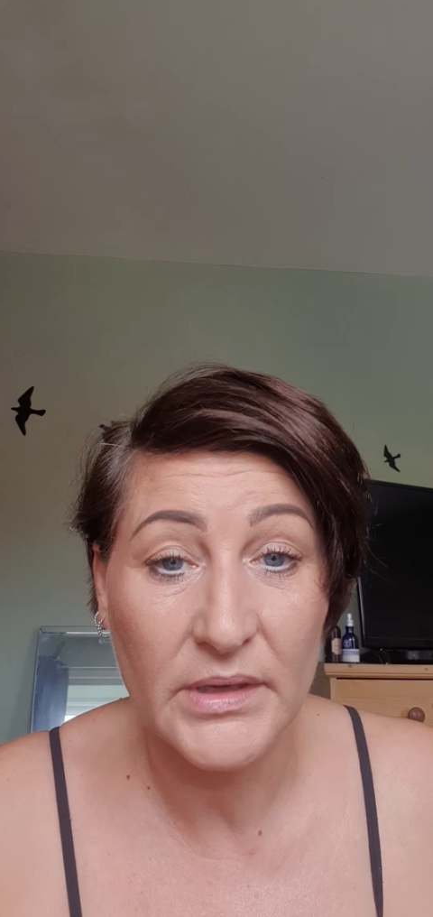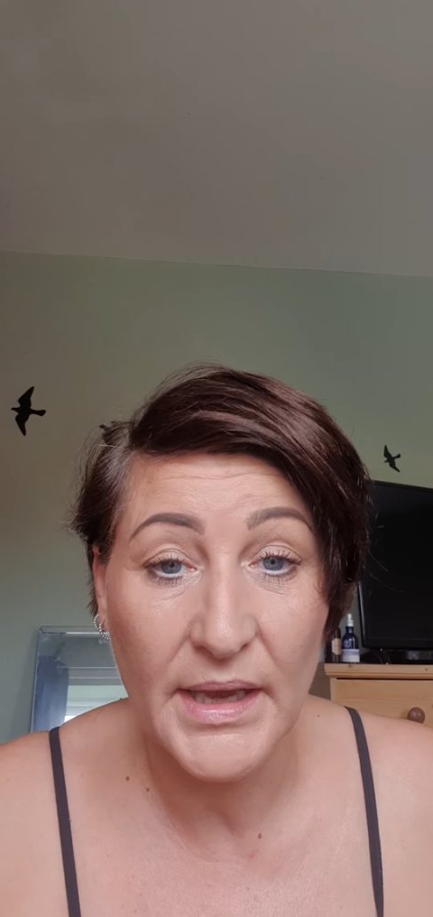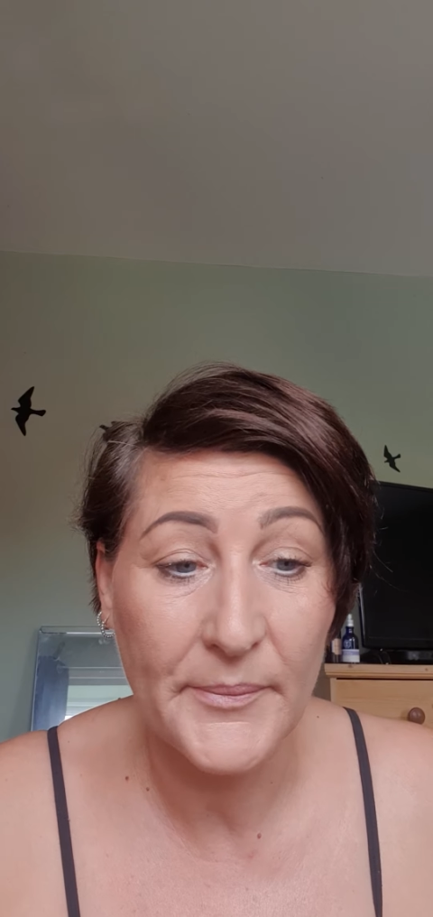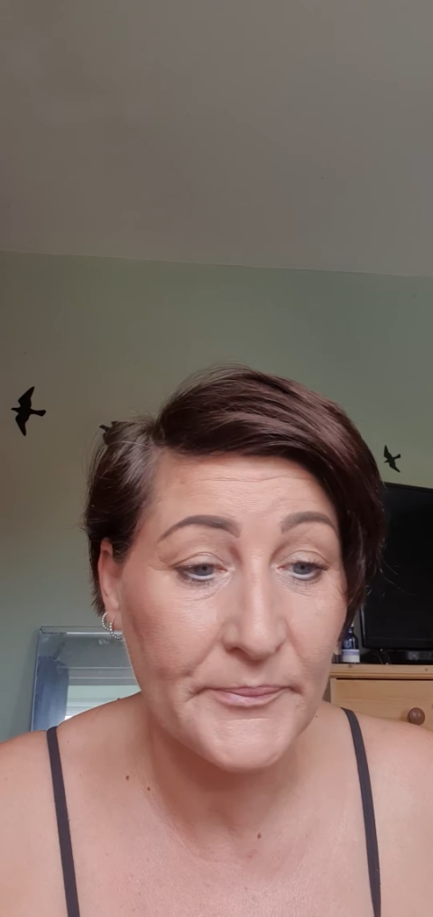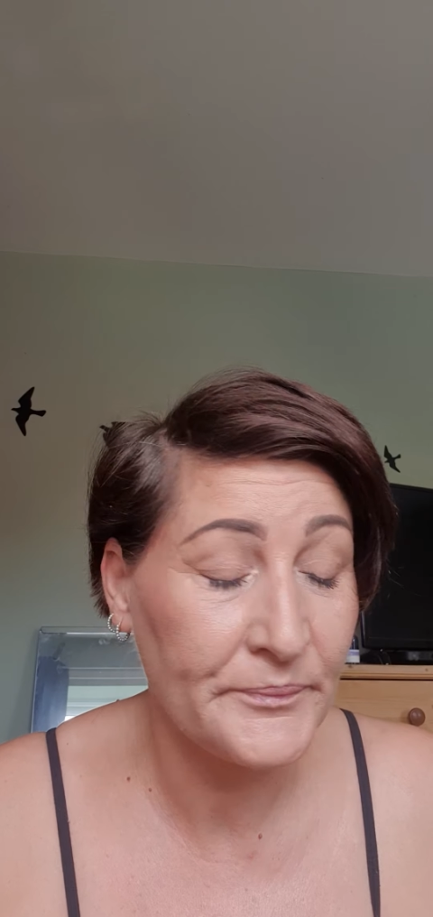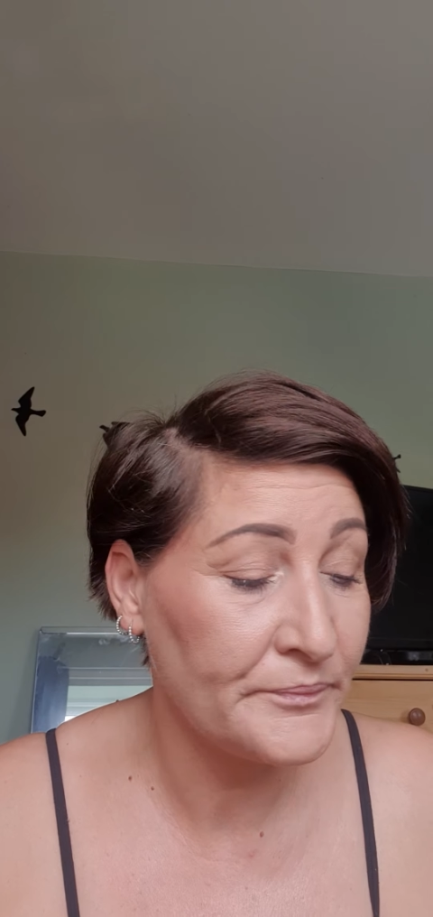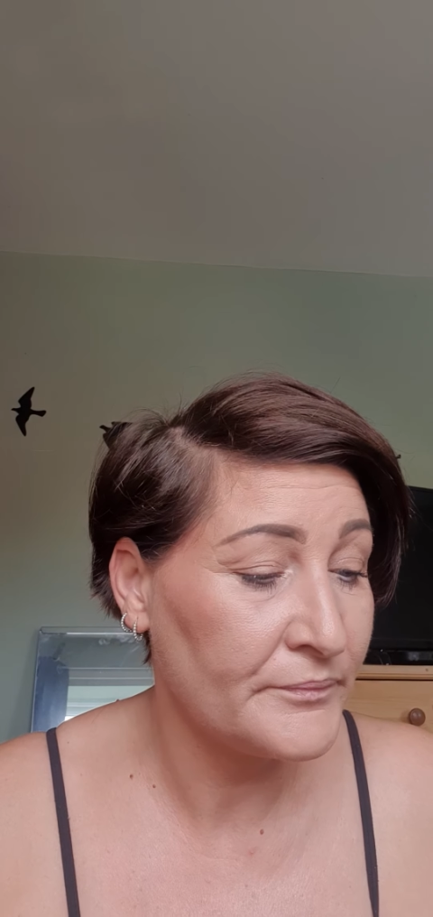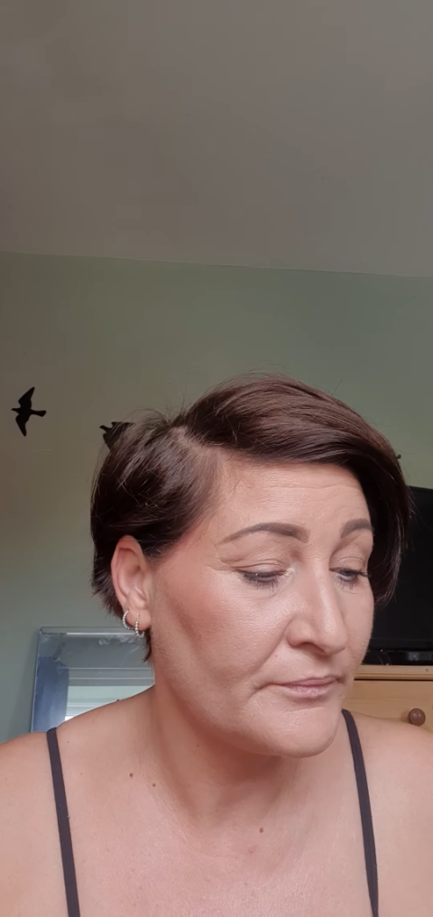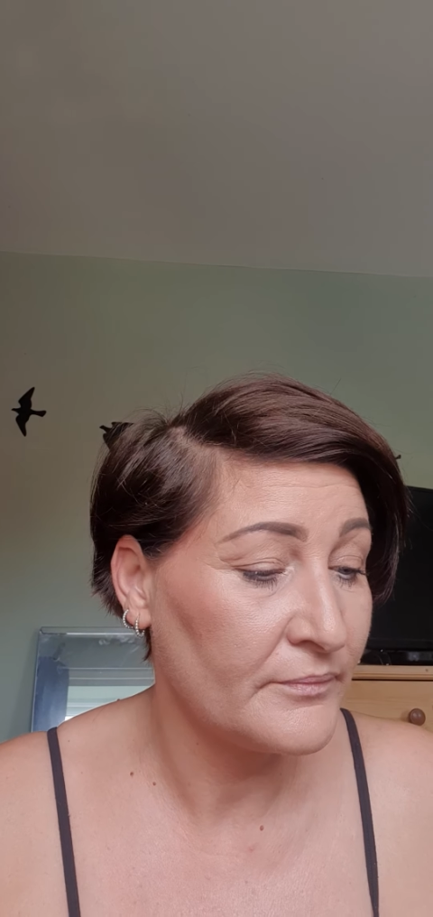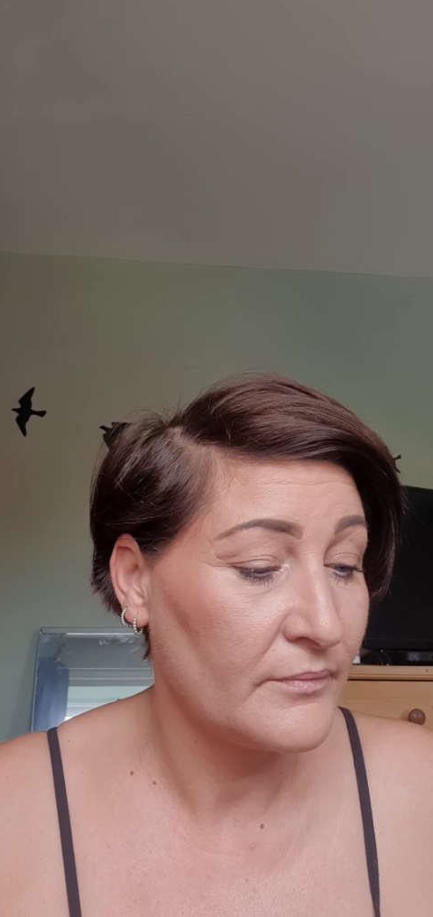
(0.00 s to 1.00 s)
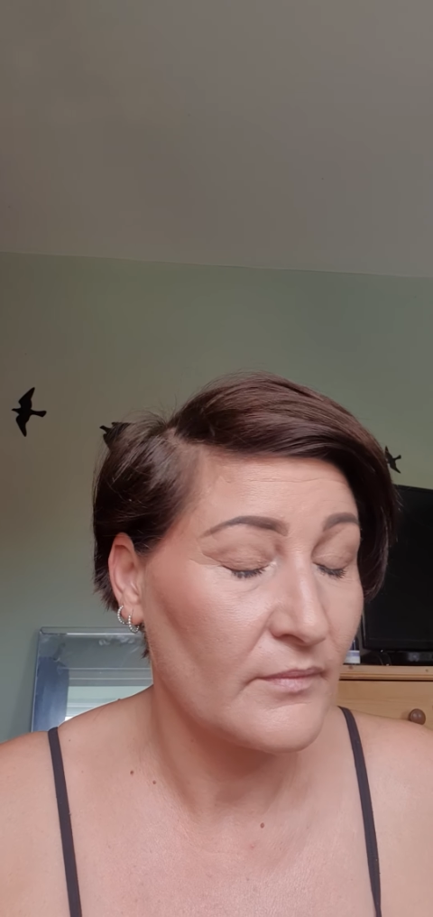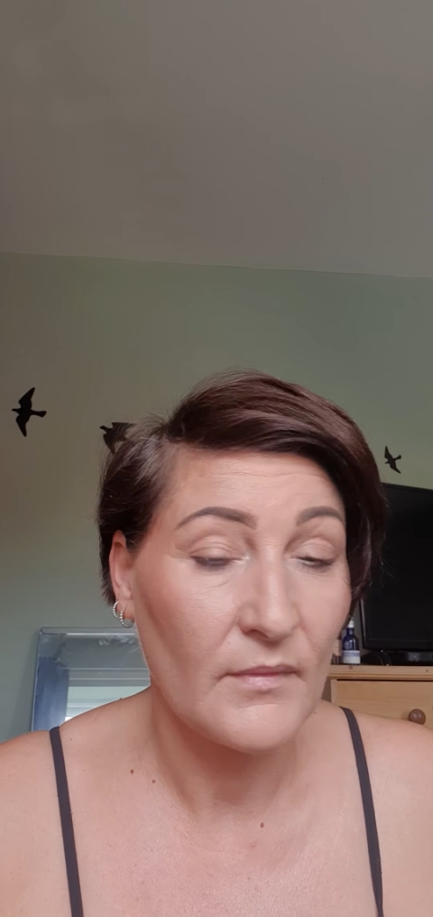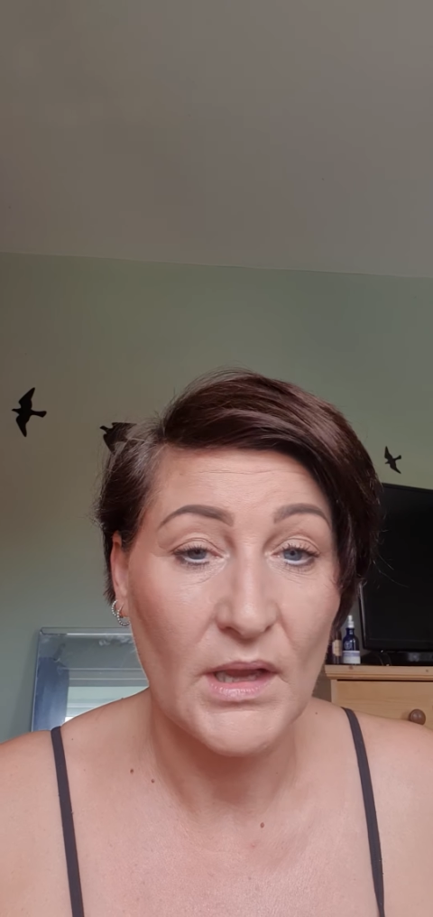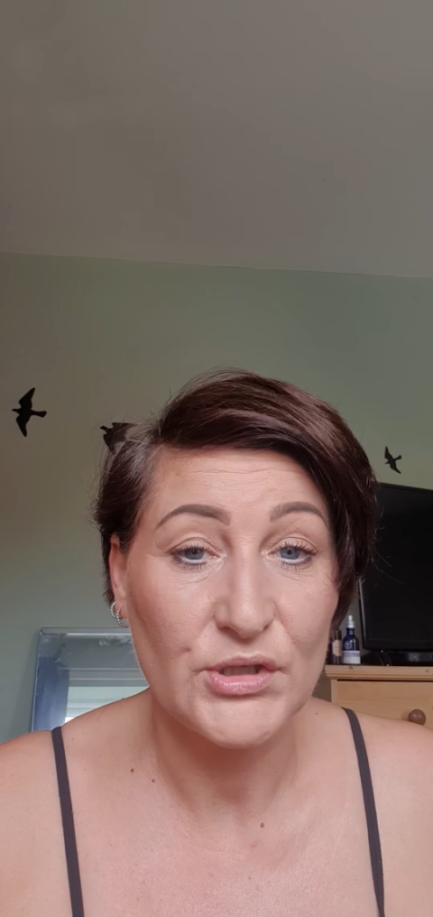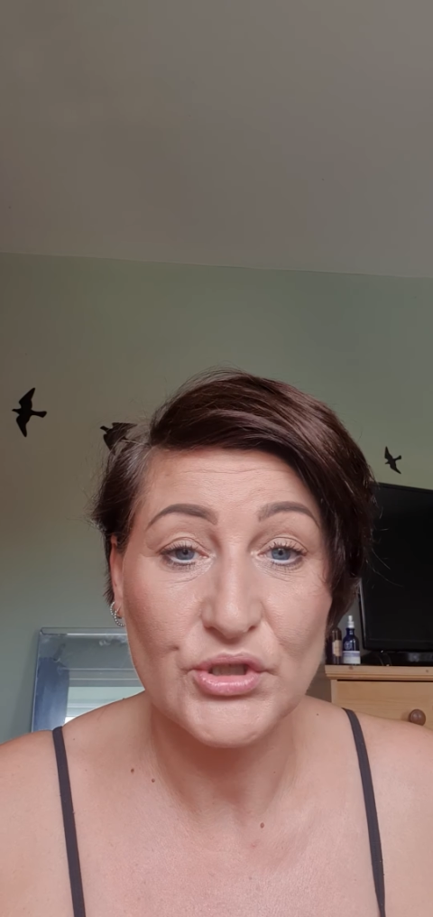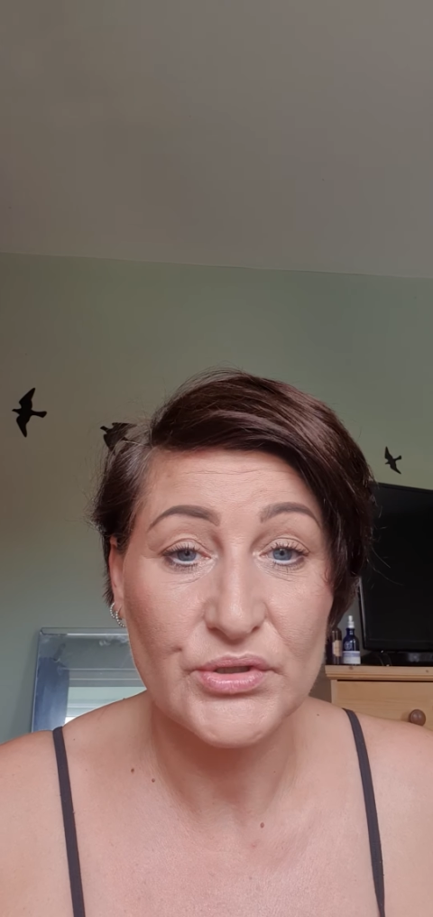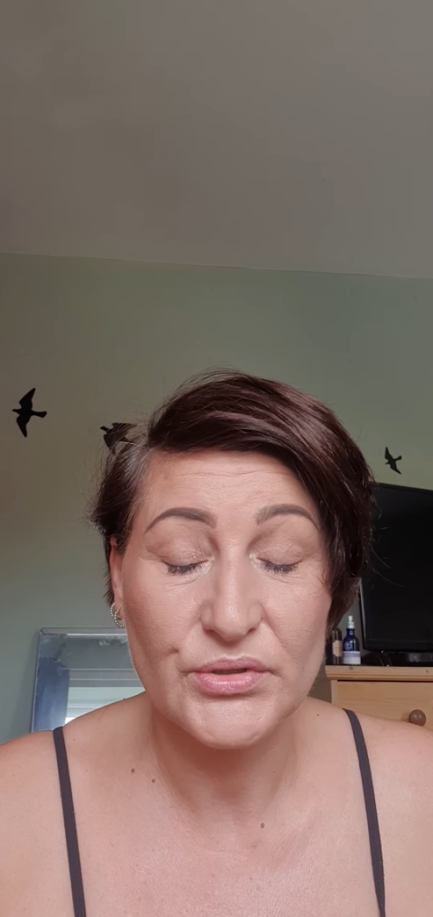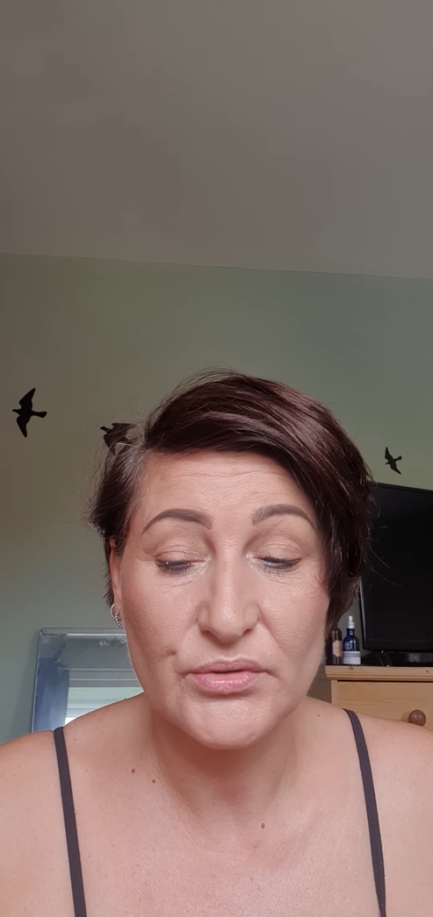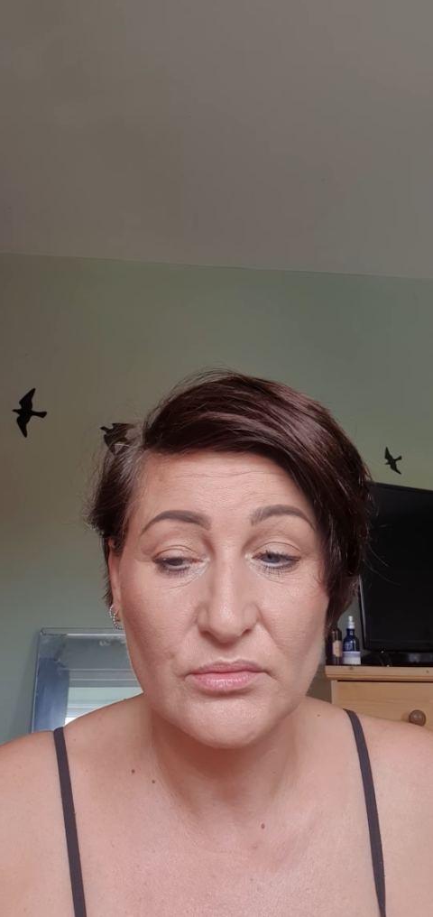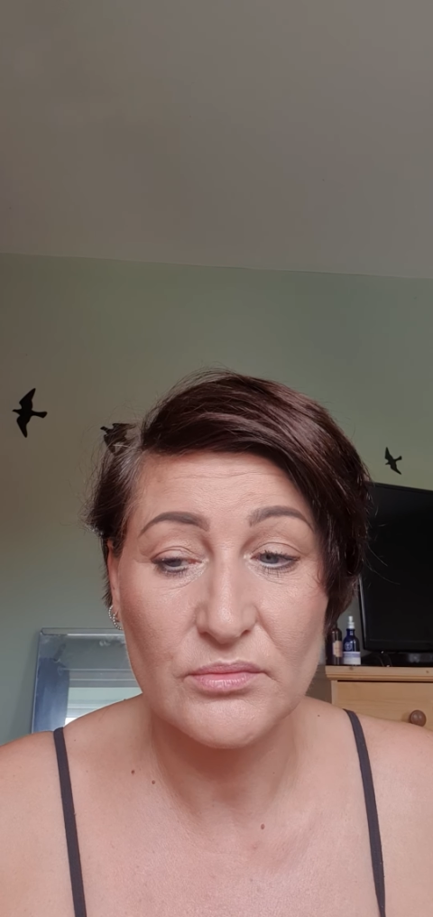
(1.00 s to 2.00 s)
name. I
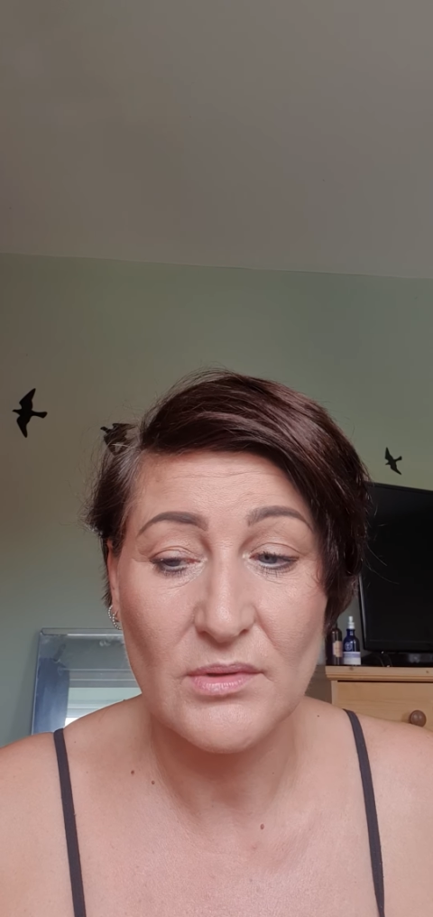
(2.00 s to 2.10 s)
just